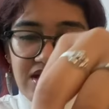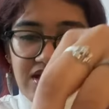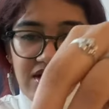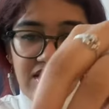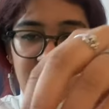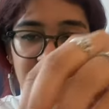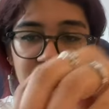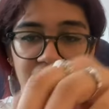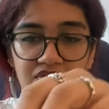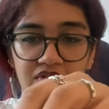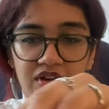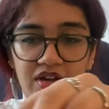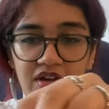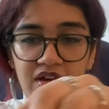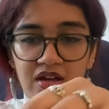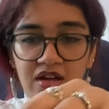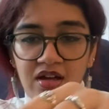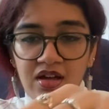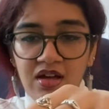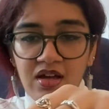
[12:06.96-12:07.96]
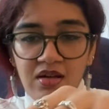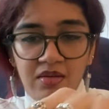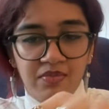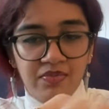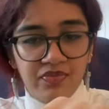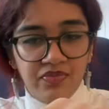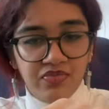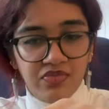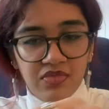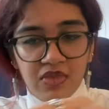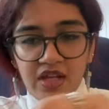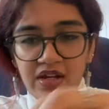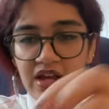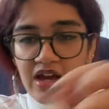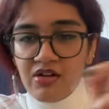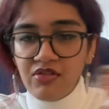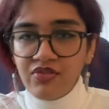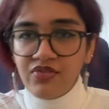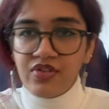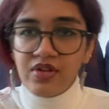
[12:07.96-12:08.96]
of an
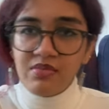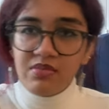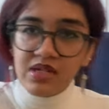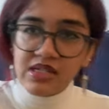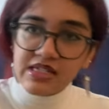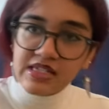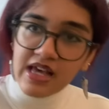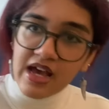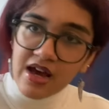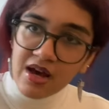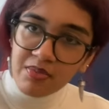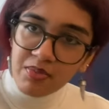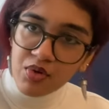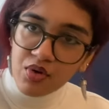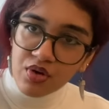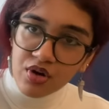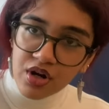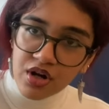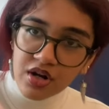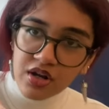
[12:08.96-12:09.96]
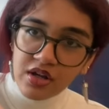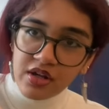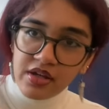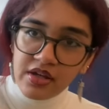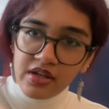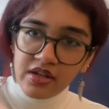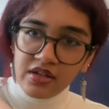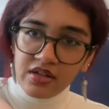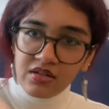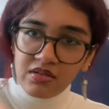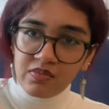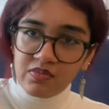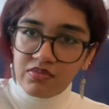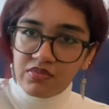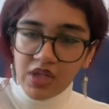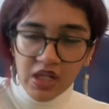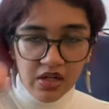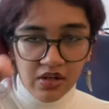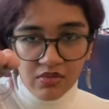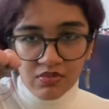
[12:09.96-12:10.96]
outfit mishap or,
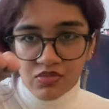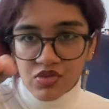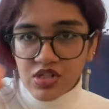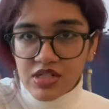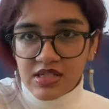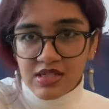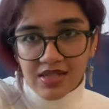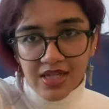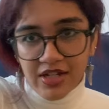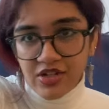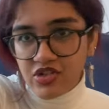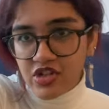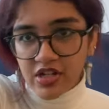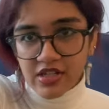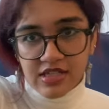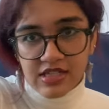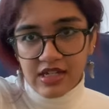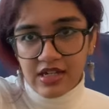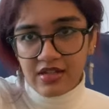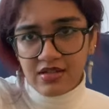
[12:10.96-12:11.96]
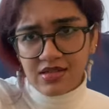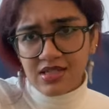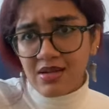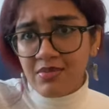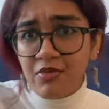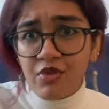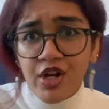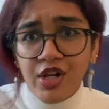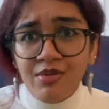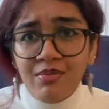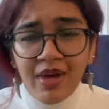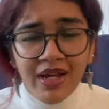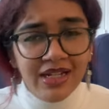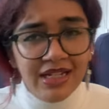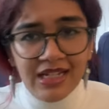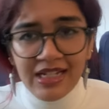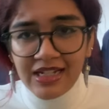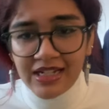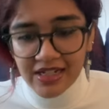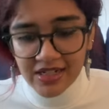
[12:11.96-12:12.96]
you know, just adjusting. Someone might
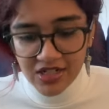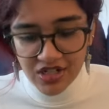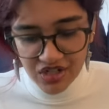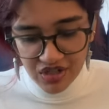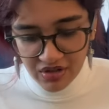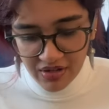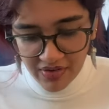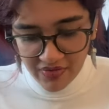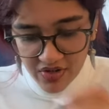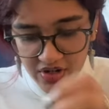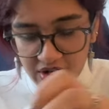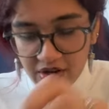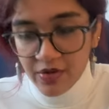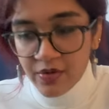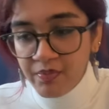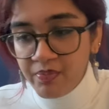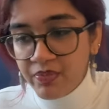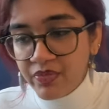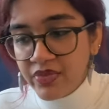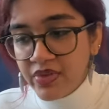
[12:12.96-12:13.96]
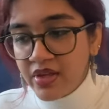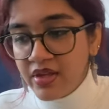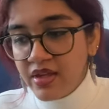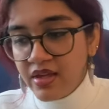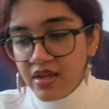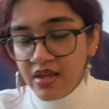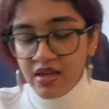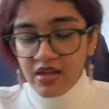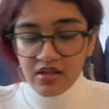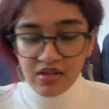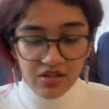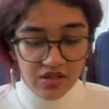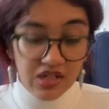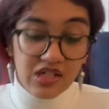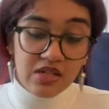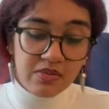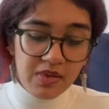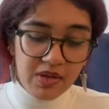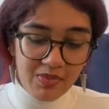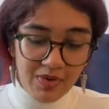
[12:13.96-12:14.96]
need it. You never know. Good
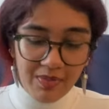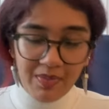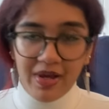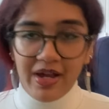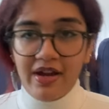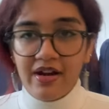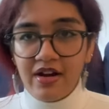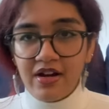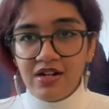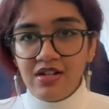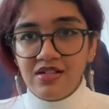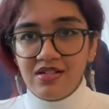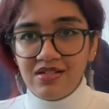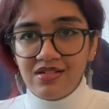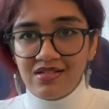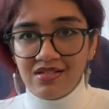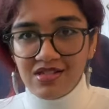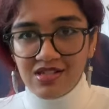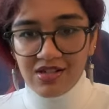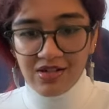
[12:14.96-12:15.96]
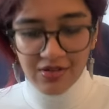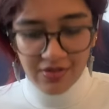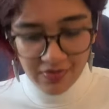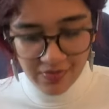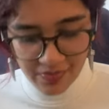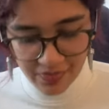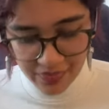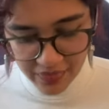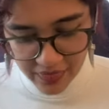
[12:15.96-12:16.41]
to be prepared. So